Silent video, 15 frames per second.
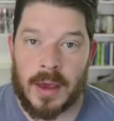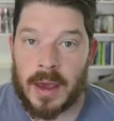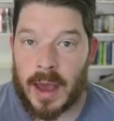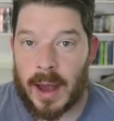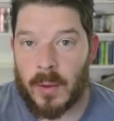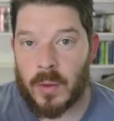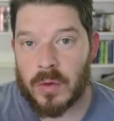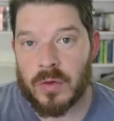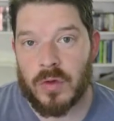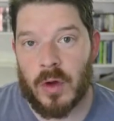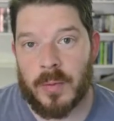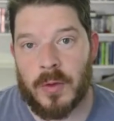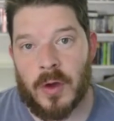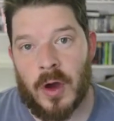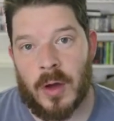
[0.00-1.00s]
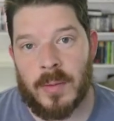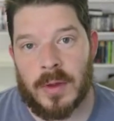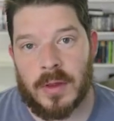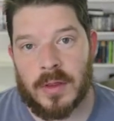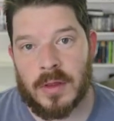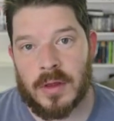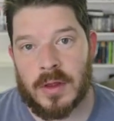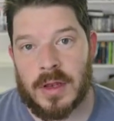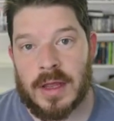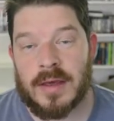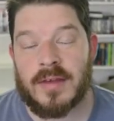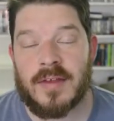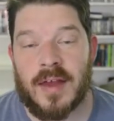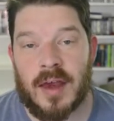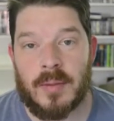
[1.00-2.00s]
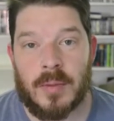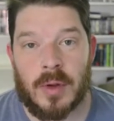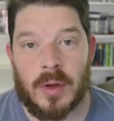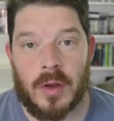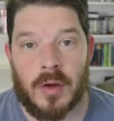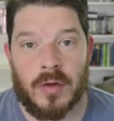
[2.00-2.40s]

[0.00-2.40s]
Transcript: I will drop the links down below